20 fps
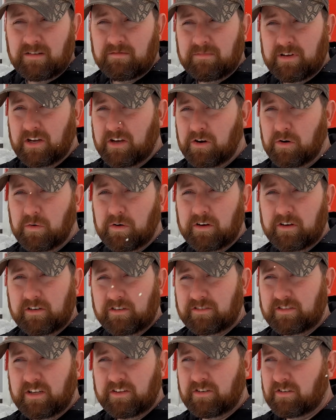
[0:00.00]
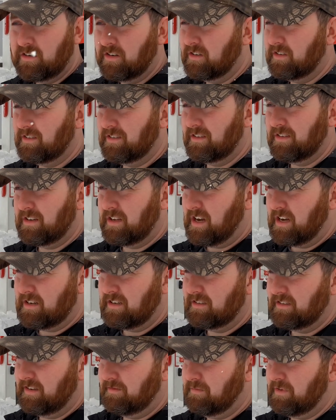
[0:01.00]
My coworkers, the other nurses and
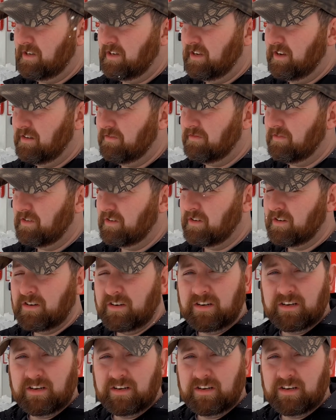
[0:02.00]
doctors, they've been here for,